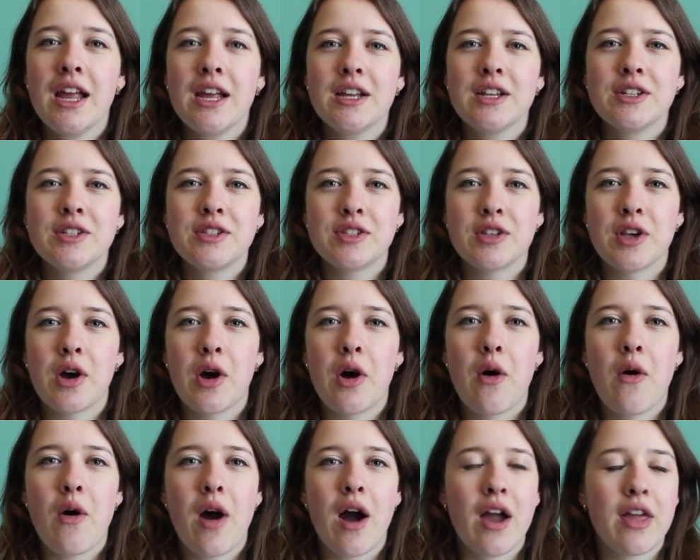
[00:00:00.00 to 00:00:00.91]

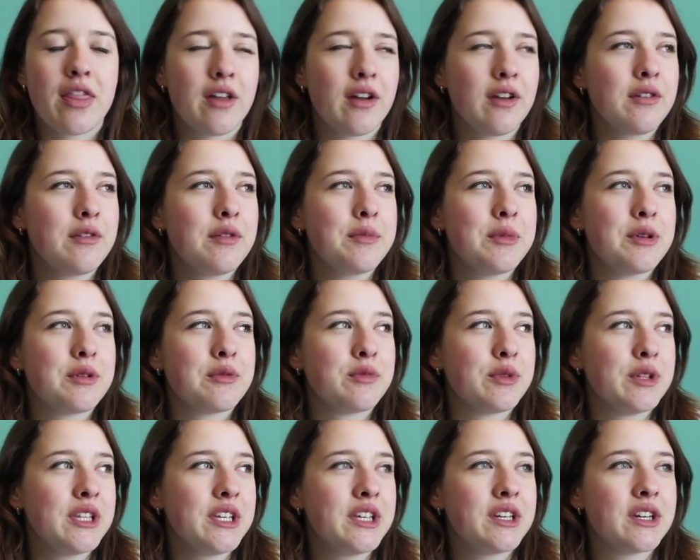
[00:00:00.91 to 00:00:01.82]
So I thought it would be
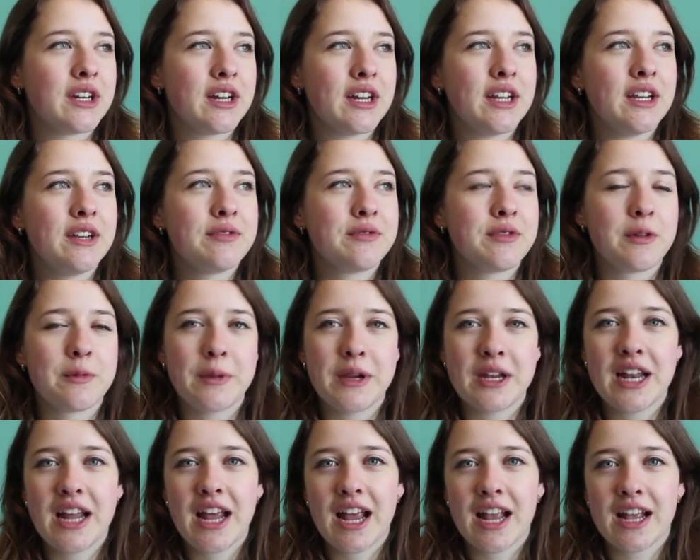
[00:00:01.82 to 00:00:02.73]
really good for me
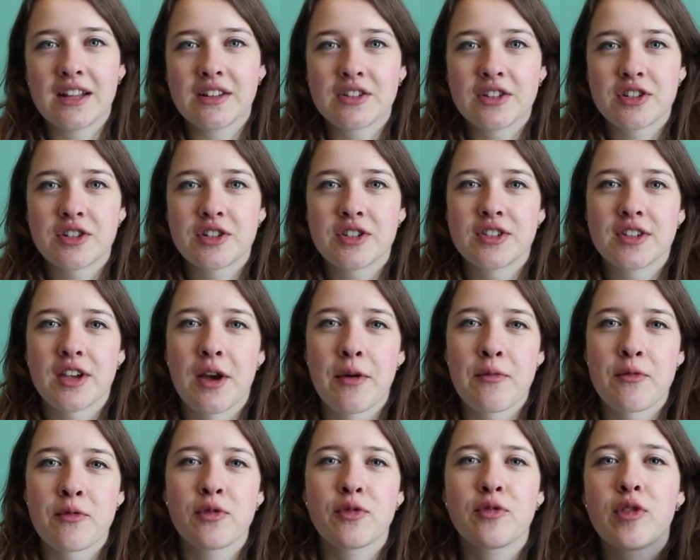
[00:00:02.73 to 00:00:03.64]
to answer
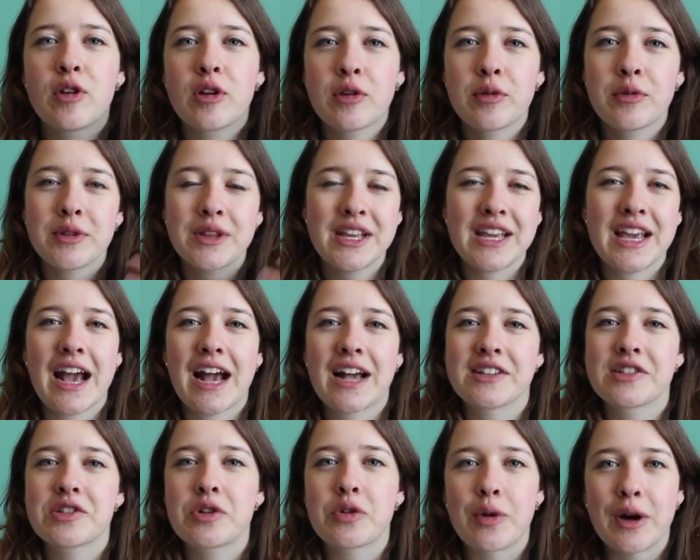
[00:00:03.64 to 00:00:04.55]
some frequently
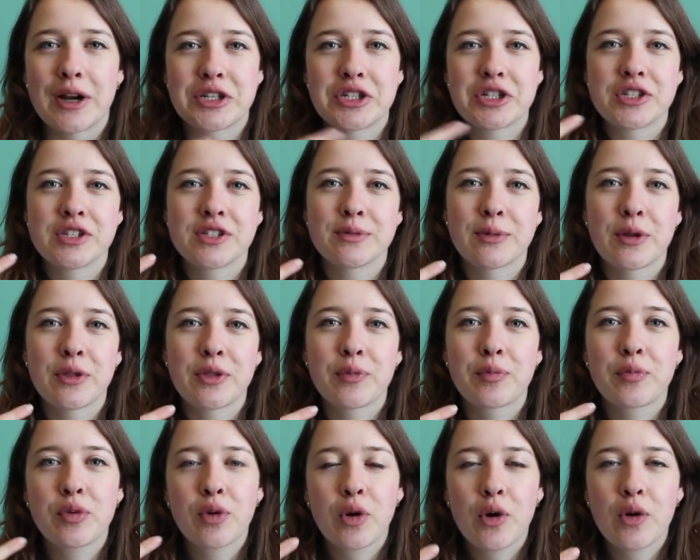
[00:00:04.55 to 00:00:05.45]
asked questions about the
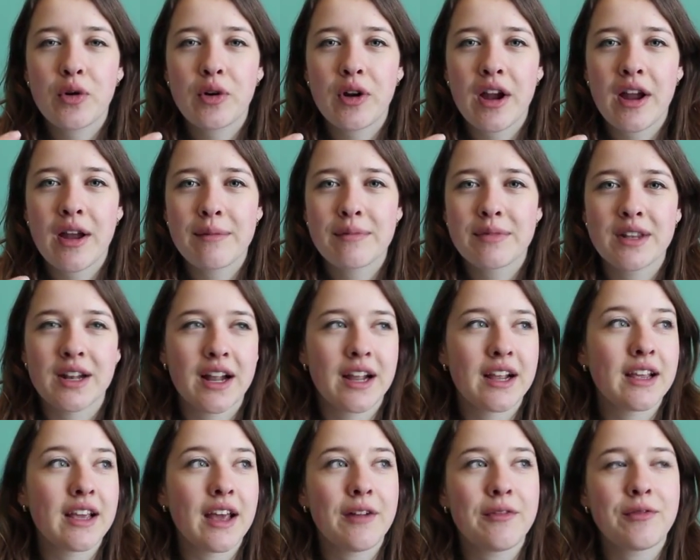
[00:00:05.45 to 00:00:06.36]
program that I
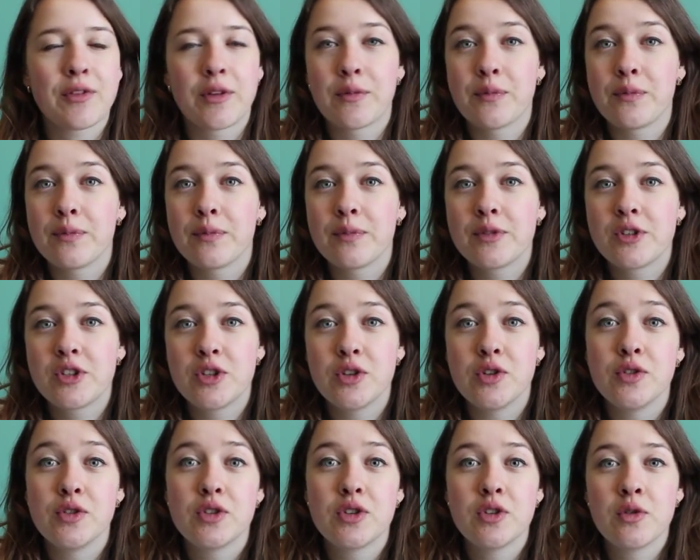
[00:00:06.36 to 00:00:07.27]
get from
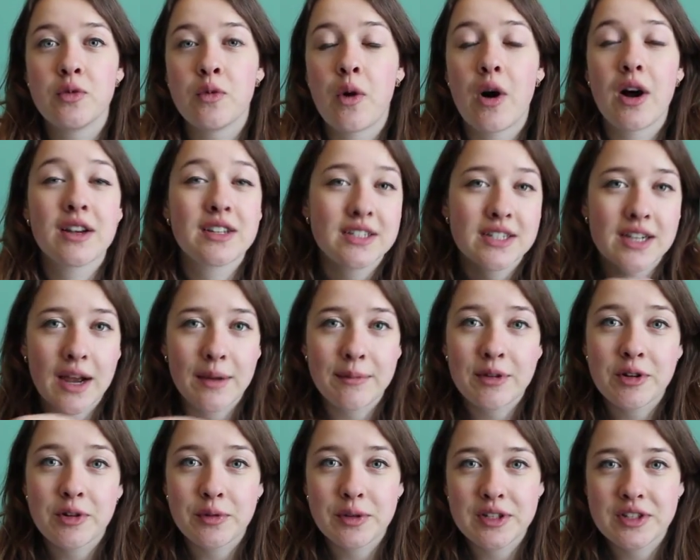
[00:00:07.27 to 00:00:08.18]
students who want to come
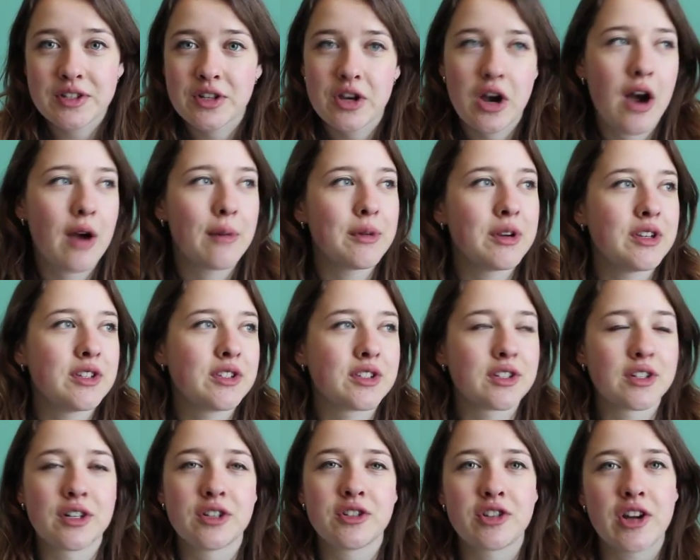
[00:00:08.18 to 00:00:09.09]
to Queen's Commerce
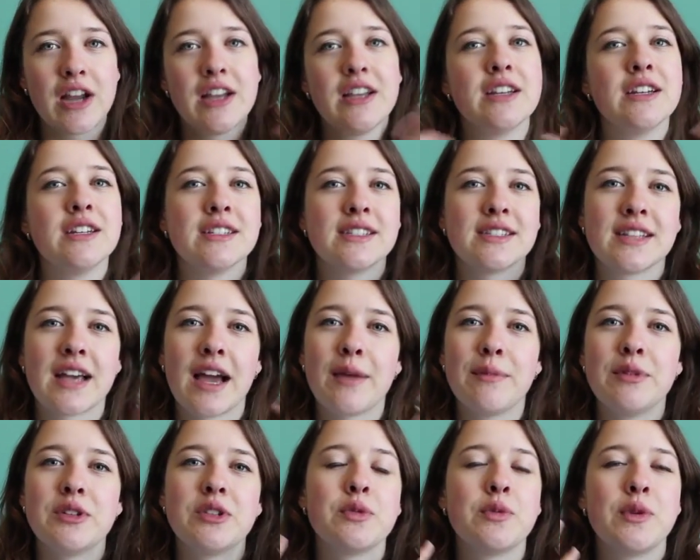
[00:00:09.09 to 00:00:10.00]
or are trying to
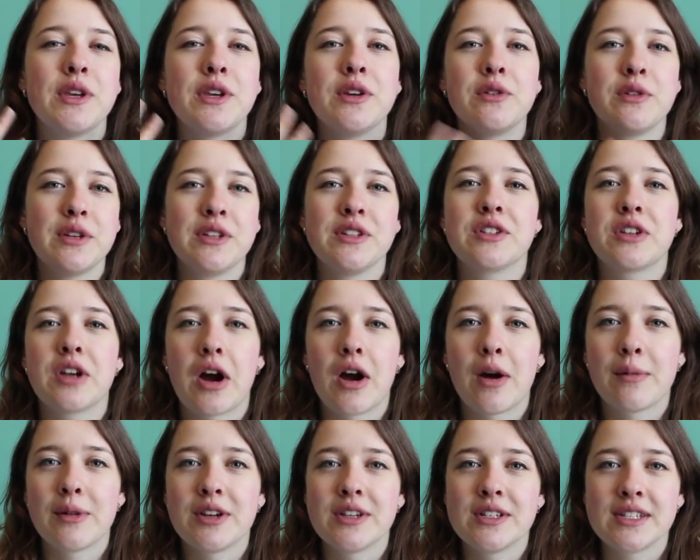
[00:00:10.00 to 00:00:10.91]
decide between Queen's
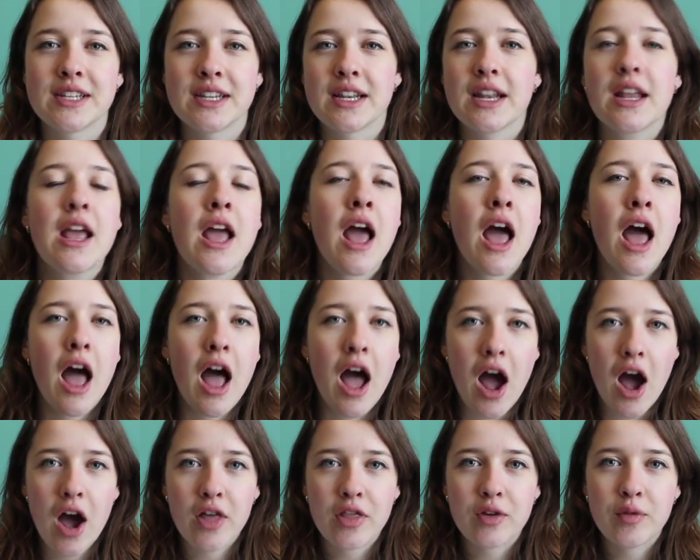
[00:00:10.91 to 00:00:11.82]
Commerce and
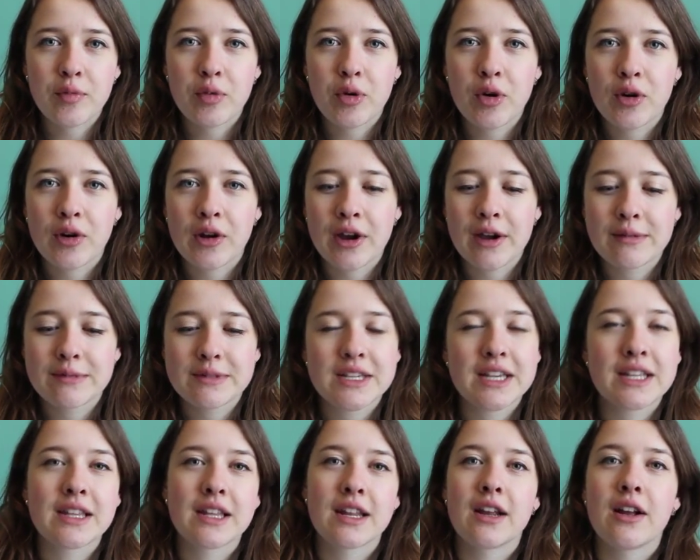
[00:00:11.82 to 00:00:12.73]
other programs.
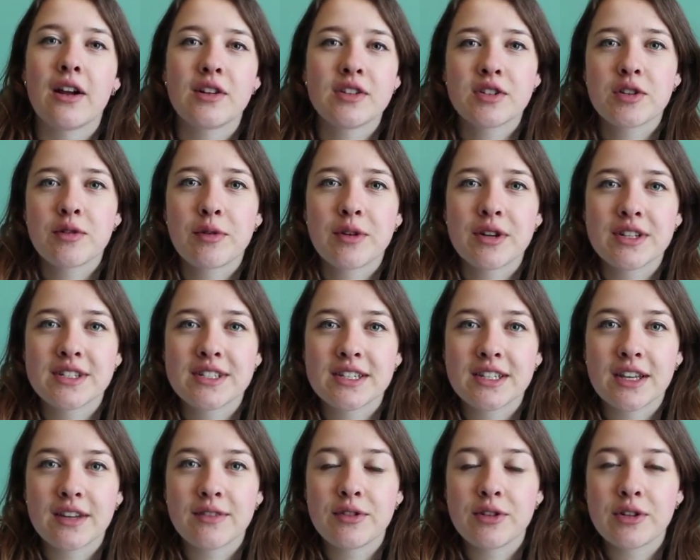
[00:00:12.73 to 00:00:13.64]
And then I also wanted to
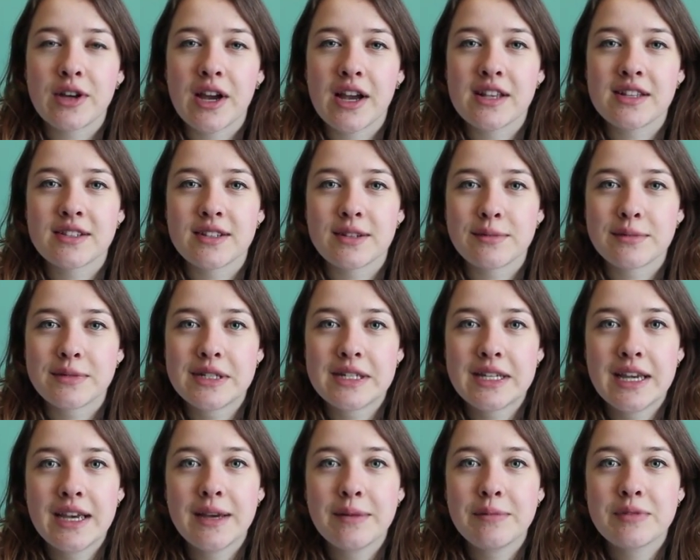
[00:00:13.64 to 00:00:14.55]
give you guys some
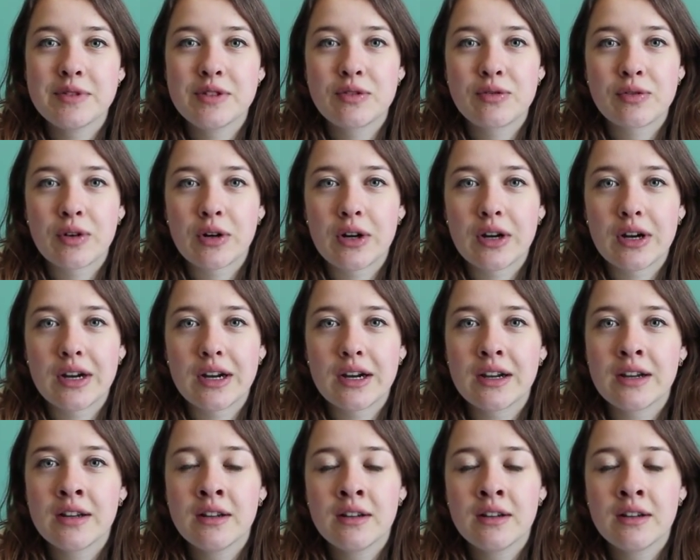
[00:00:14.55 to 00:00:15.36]
tips for